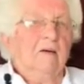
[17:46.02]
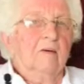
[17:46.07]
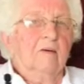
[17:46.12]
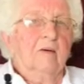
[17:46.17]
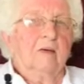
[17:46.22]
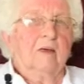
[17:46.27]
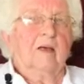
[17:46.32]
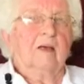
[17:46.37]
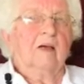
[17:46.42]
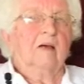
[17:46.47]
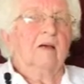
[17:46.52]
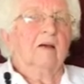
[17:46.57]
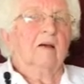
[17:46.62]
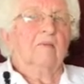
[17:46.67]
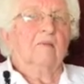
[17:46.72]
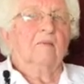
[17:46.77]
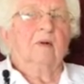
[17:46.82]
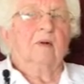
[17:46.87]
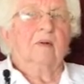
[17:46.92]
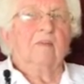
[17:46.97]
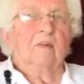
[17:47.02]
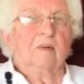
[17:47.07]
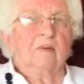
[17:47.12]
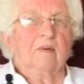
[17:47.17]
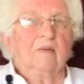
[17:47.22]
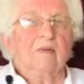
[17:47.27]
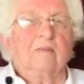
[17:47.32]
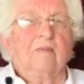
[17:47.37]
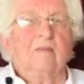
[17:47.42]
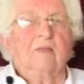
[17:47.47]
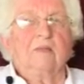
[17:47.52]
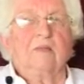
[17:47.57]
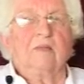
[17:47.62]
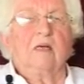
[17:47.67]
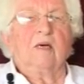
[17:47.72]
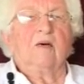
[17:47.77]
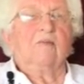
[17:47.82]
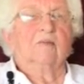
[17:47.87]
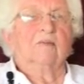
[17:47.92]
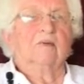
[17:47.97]
Okay, I probably wasn't much
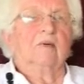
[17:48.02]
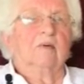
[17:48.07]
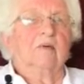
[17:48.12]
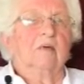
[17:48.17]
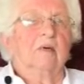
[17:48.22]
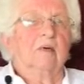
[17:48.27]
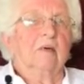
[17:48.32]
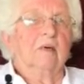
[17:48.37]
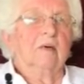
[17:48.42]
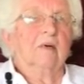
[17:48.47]
help to you.